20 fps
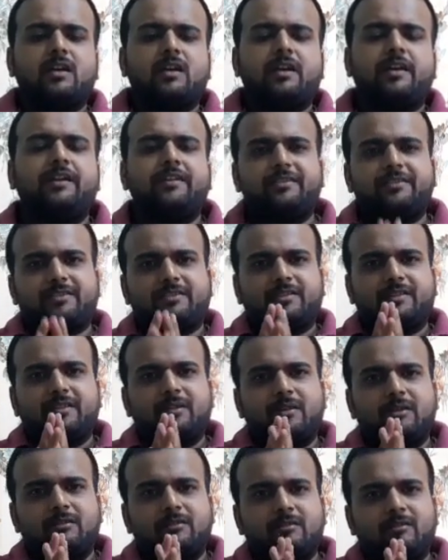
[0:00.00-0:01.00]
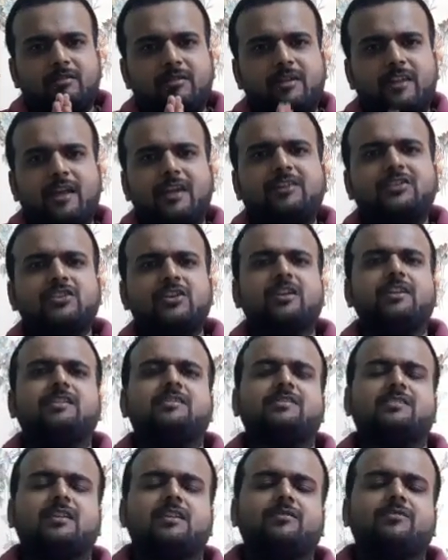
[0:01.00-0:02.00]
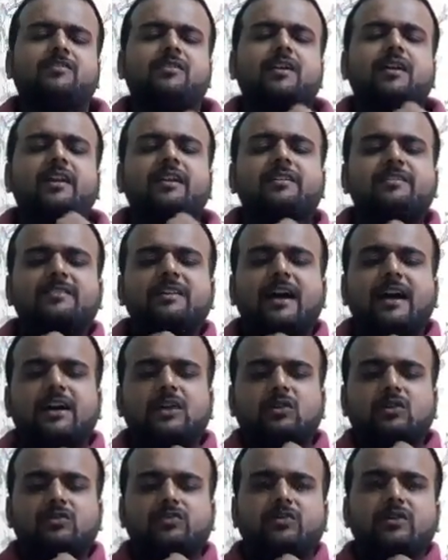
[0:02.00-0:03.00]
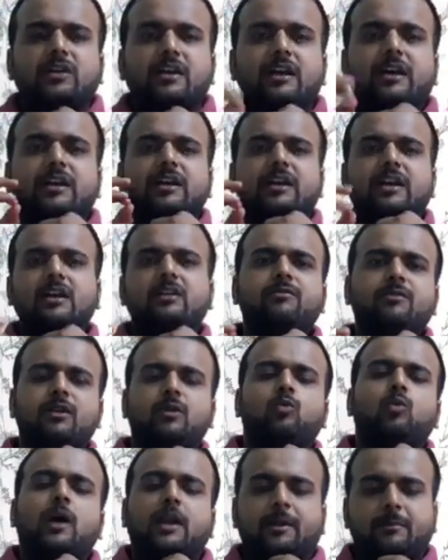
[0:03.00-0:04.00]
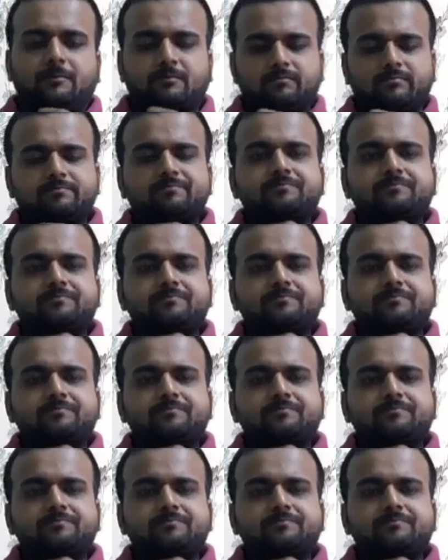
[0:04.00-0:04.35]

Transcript: His nature itself is that of evil one.